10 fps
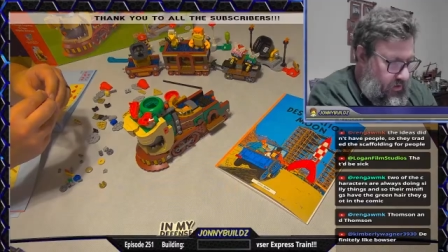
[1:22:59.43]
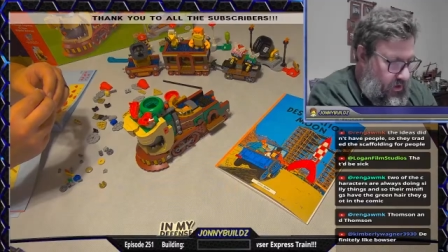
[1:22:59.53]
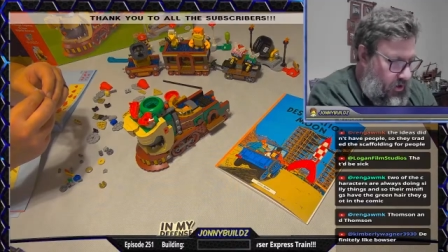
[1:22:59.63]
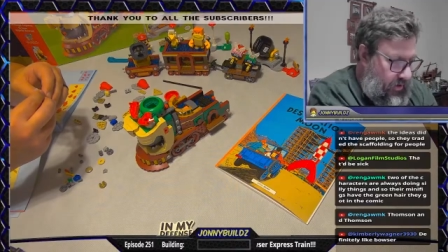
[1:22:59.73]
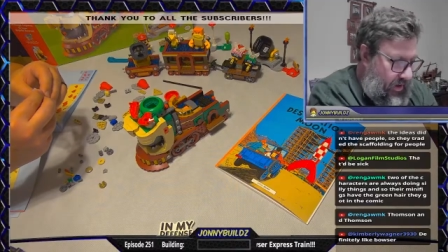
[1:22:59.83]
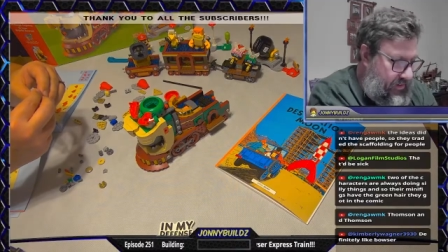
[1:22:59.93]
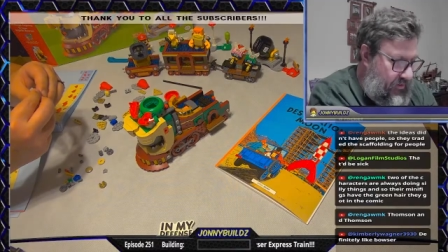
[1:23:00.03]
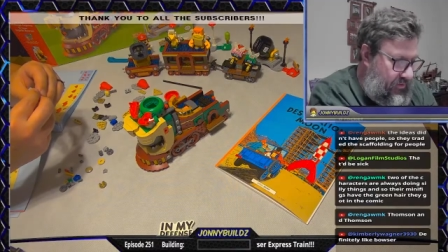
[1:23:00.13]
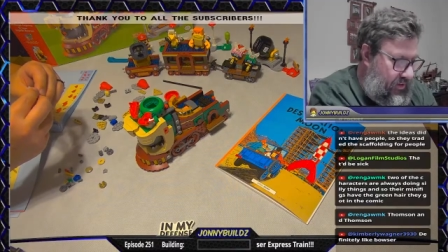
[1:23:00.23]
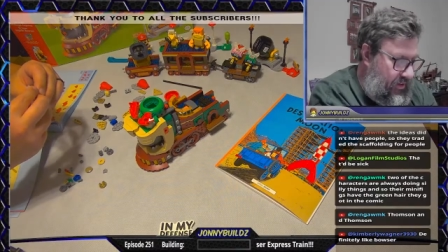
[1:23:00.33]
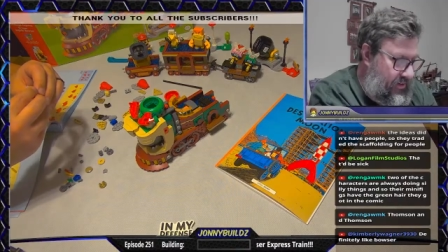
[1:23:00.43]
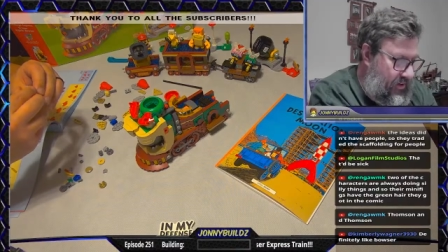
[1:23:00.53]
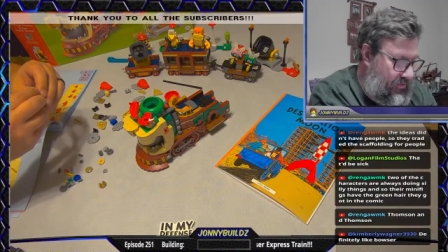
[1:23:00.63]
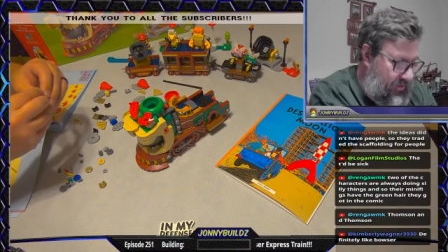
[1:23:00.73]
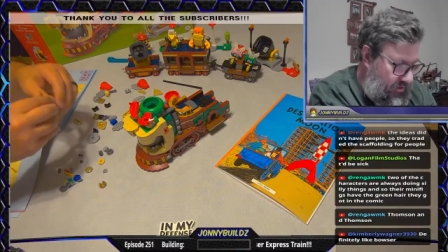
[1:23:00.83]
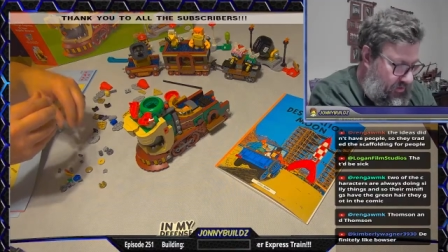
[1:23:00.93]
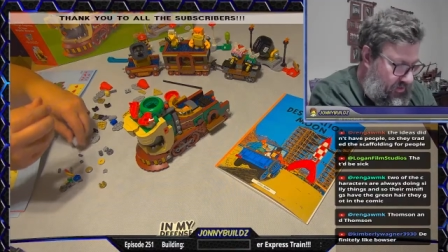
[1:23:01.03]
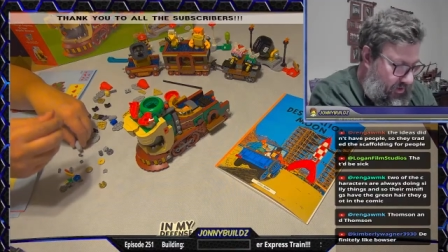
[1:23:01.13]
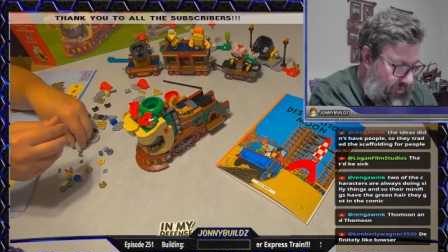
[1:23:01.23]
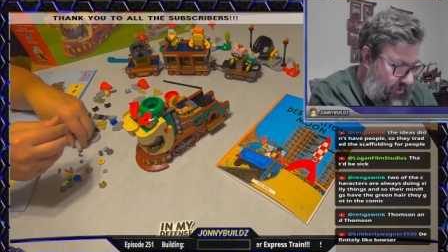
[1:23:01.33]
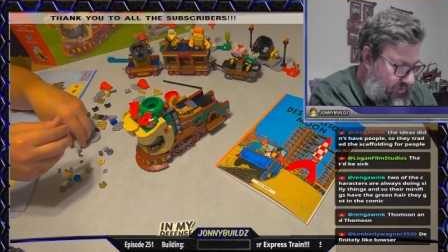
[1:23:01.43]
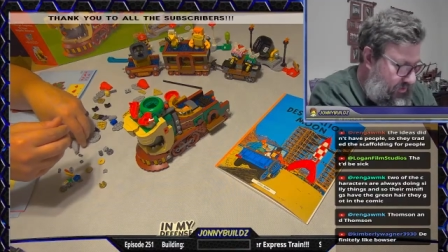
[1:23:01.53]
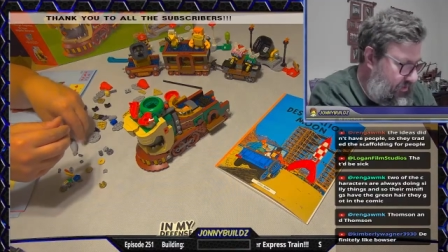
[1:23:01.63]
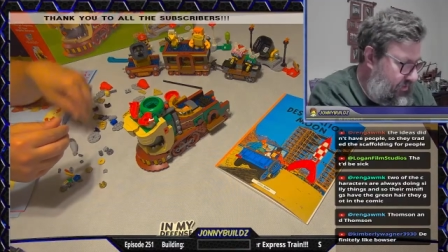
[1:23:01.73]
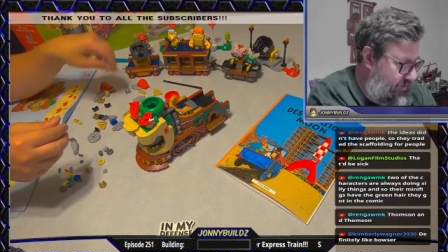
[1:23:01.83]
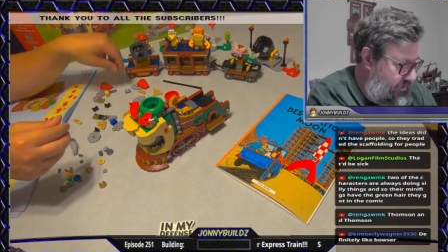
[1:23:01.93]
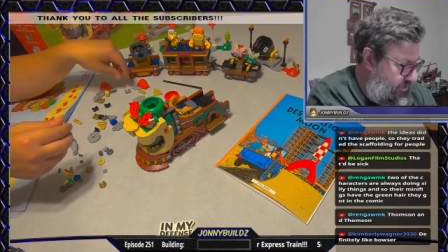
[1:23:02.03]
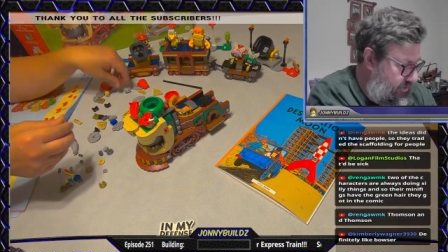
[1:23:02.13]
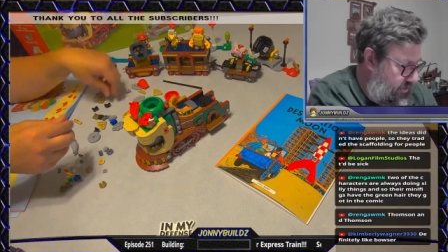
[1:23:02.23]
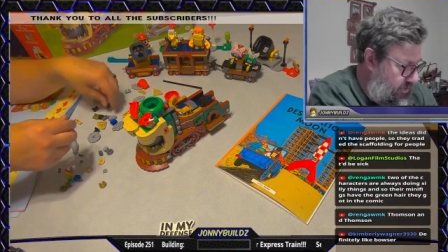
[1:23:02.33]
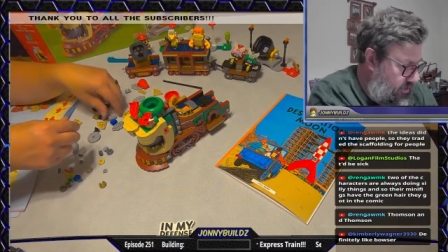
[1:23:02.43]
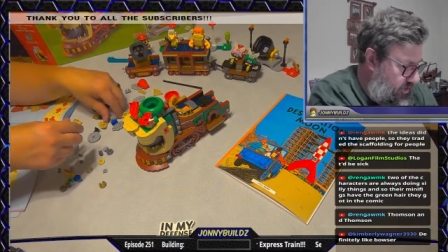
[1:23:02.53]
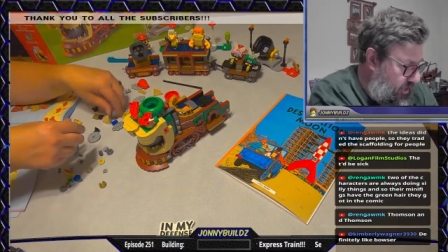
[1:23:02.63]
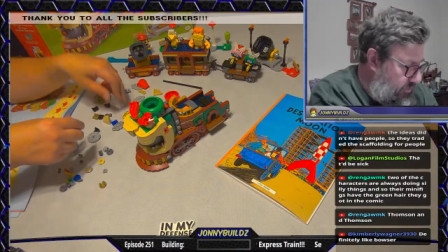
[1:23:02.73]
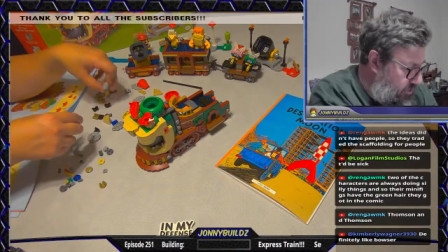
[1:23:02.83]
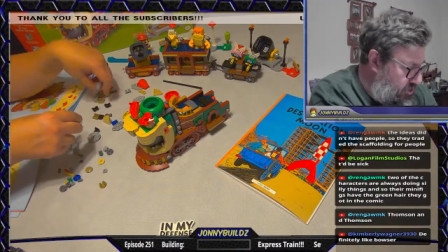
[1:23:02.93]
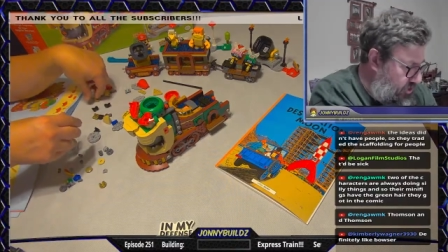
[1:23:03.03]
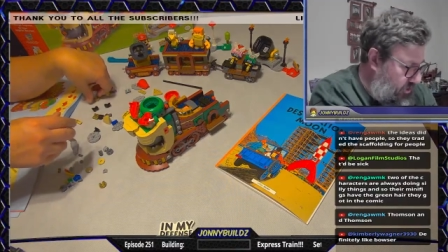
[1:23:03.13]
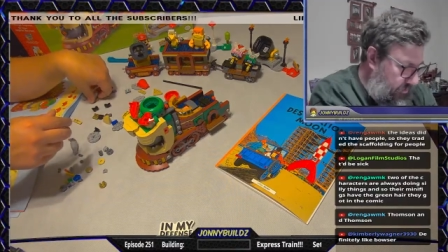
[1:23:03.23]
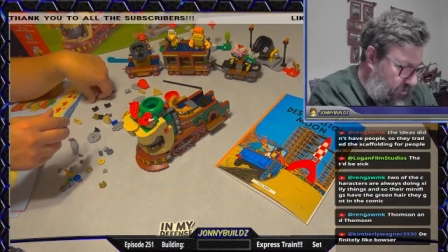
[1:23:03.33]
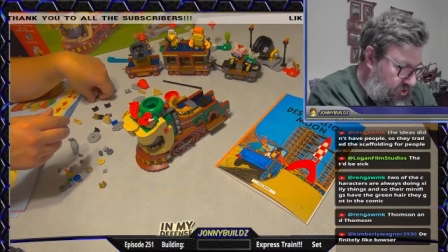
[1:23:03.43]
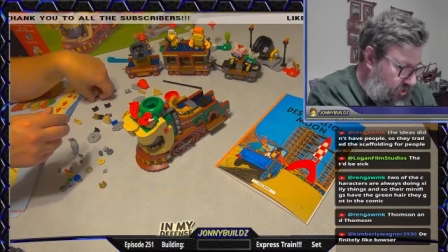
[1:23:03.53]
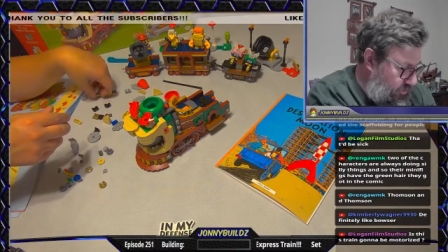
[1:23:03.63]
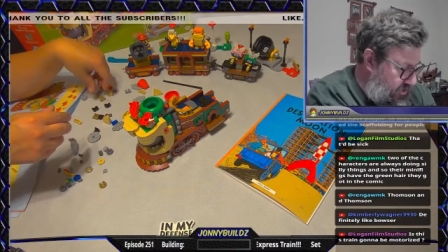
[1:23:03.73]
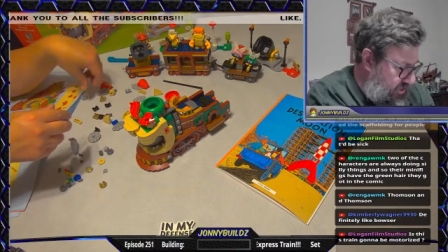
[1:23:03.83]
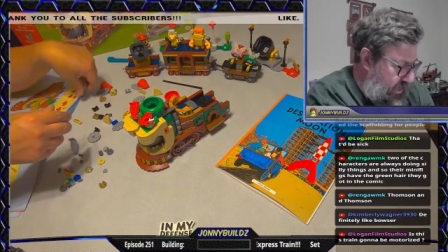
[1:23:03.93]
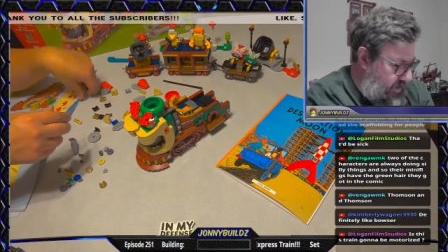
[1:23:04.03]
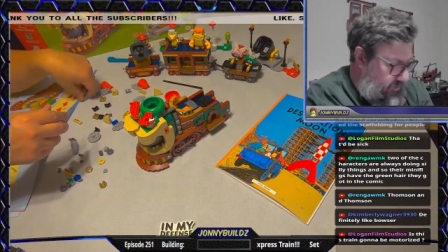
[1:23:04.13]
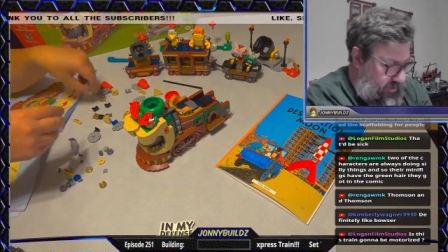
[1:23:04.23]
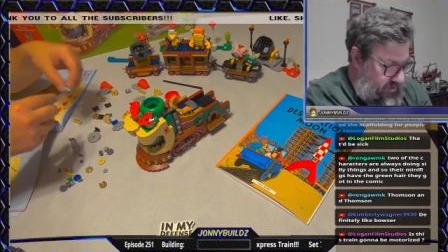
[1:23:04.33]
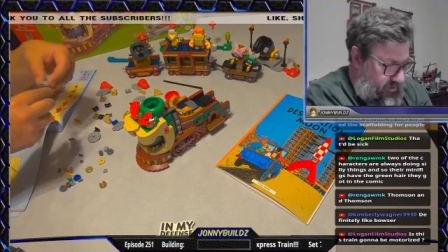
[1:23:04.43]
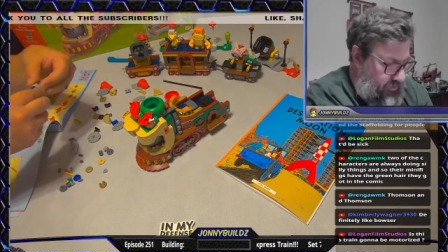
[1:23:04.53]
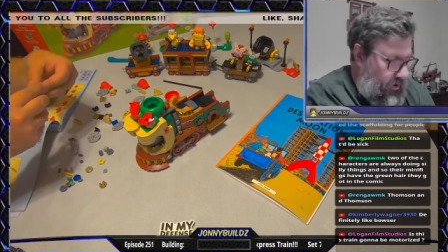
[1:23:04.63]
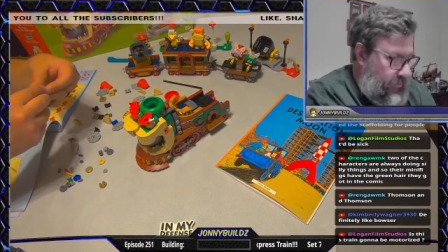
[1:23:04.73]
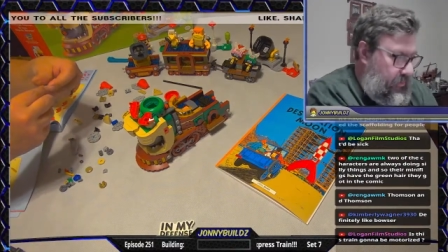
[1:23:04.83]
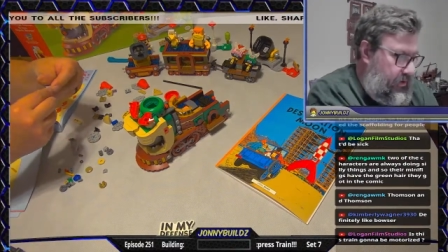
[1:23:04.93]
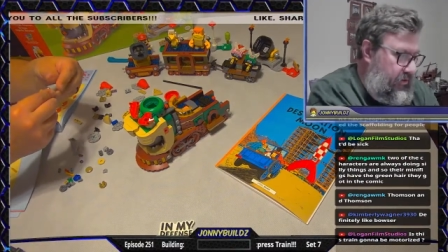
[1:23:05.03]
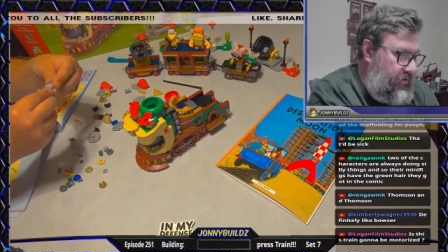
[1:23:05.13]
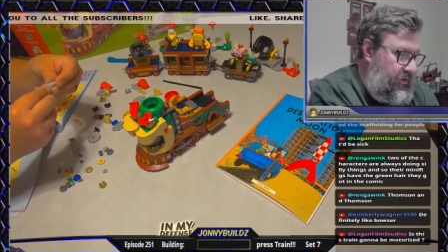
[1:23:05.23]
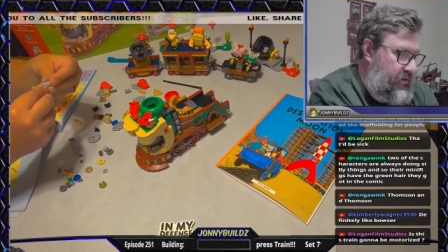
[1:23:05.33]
Oh yeah, definitely looks like Bowser. And I'm not sure which game this is from, but it's I